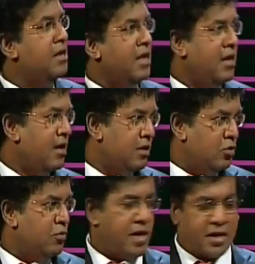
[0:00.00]
the areas
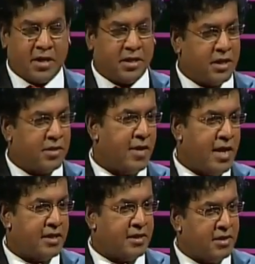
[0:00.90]
you practice, as well
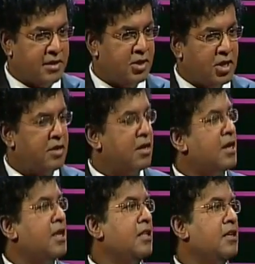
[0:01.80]
as in general
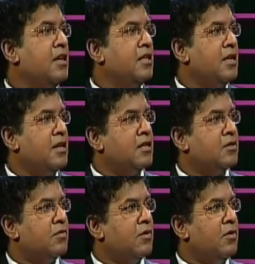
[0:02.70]
in other areas
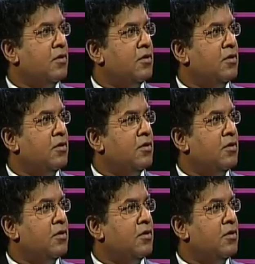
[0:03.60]
of law?